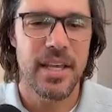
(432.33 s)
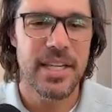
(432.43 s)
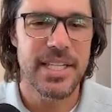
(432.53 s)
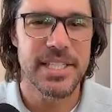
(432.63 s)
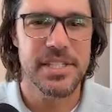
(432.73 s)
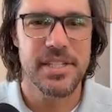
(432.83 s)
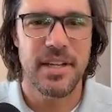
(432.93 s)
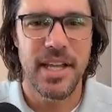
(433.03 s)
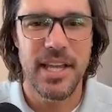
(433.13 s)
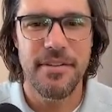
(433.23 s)
is
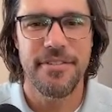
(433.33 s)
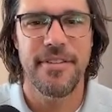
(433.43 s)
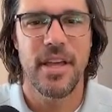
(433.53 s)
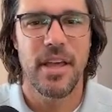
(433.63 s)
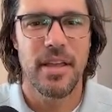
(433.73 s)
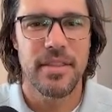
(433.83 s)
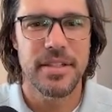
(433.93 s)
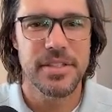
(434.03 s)
if the